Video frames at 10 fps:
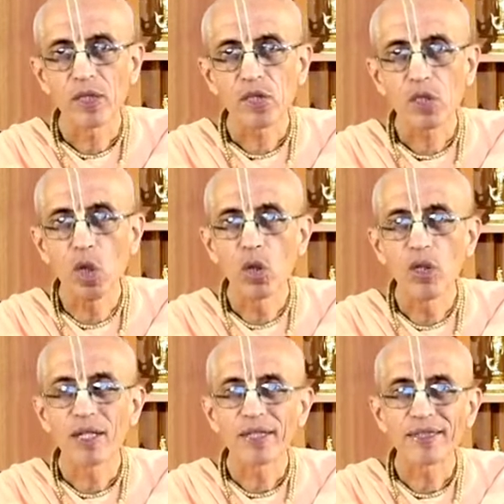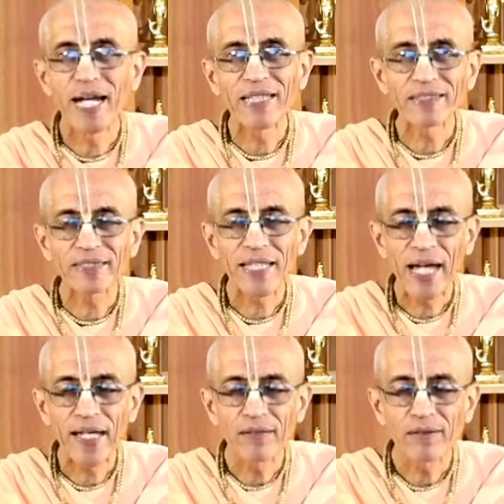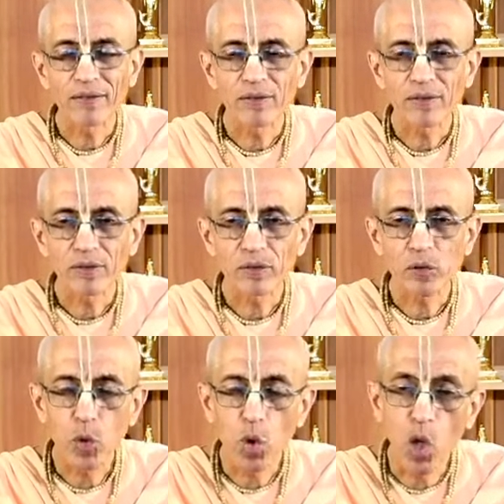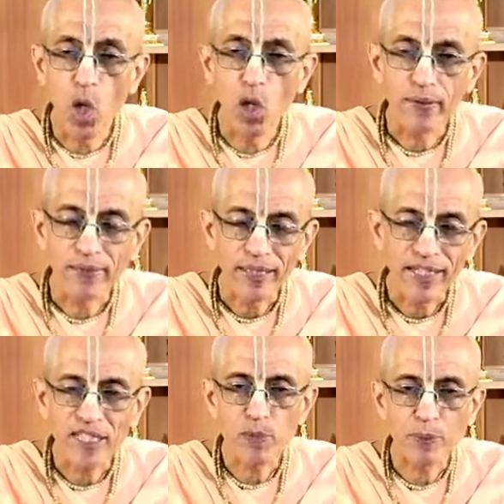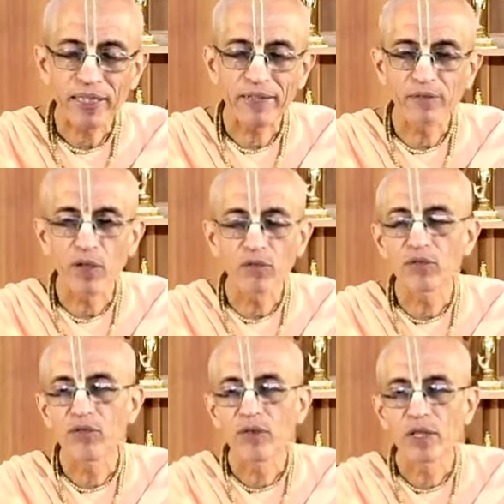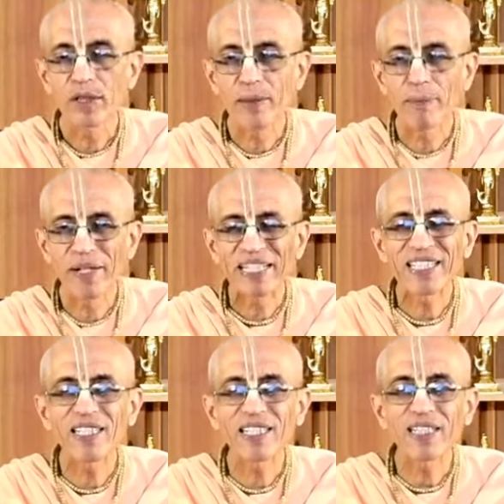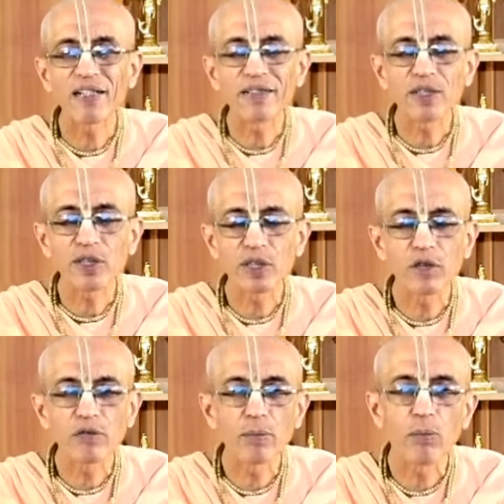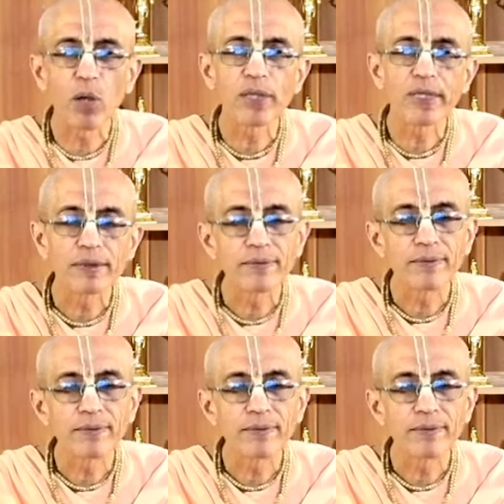So that can go on irrespective of the medical condition of the body.